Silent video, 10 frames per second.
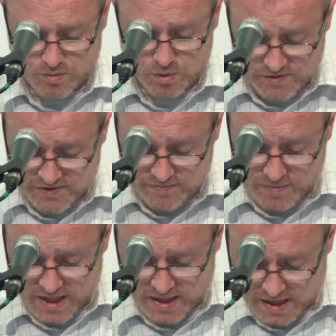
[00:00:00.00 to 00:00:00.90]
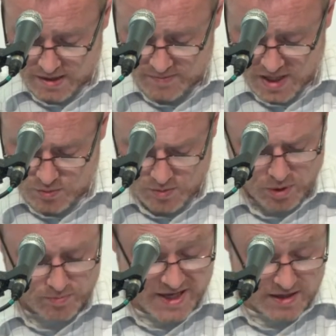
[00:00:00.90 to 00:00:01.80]
would have given me an income that would
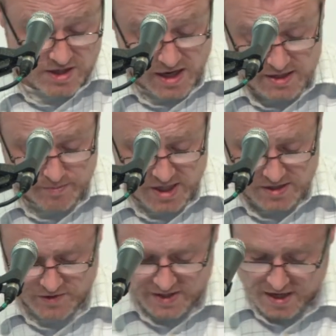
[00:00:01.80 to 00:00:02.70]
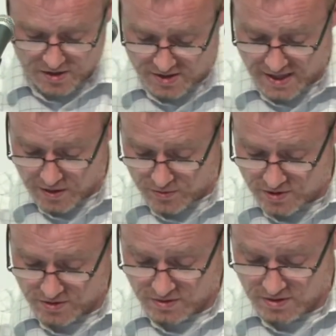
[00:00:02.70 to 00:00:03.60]
put me outside the means for carers
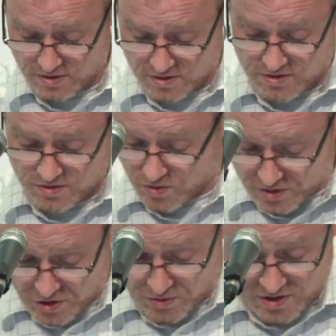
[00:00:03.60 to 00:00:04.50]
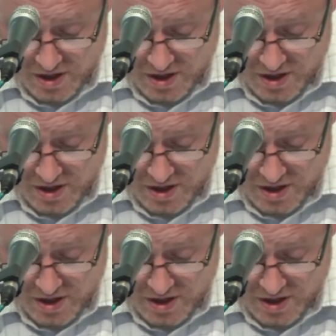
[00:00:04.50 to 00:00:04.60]
allowance, so I chose